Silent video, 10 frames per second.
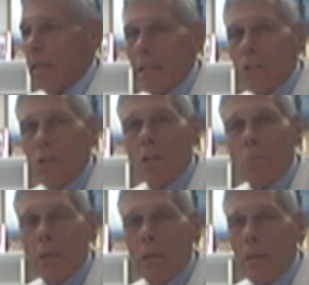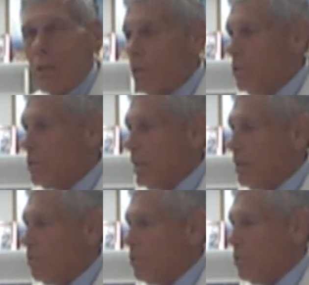case, so it can be used
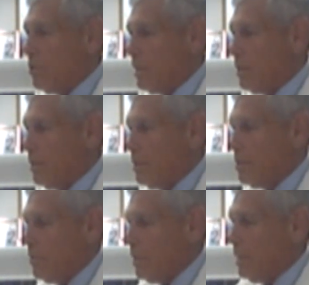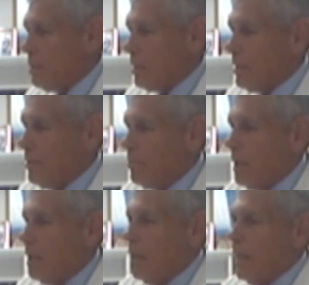out in rural areas very easily.
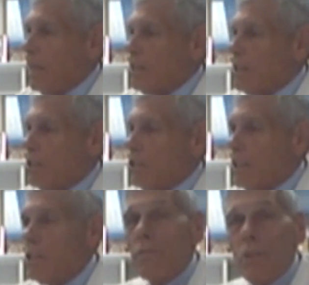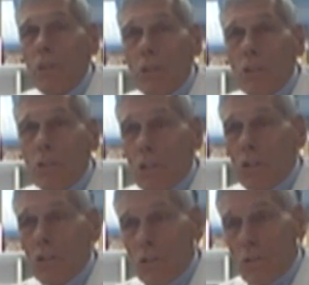Has instructions for use that
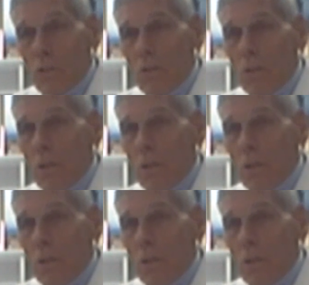goes through